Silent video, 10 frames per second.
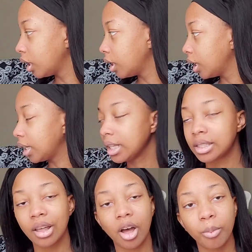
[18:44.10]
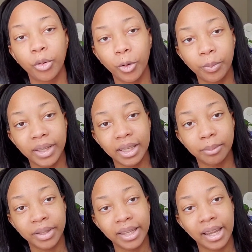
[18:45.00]
He saw pooping and
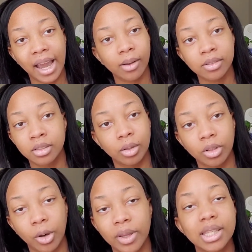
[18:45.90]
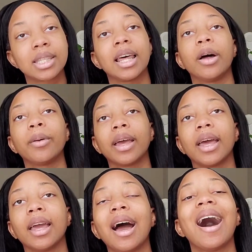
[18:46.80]
peeing in a house. No. He said, okay,
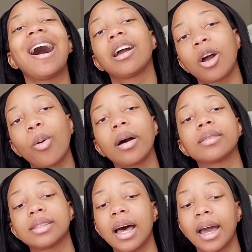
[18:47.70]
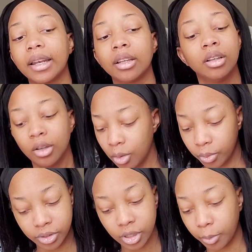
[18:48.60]
I'll go outside. We're
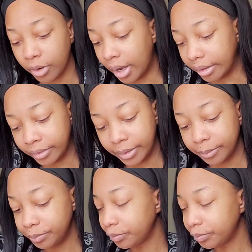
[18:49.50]
so proud of him.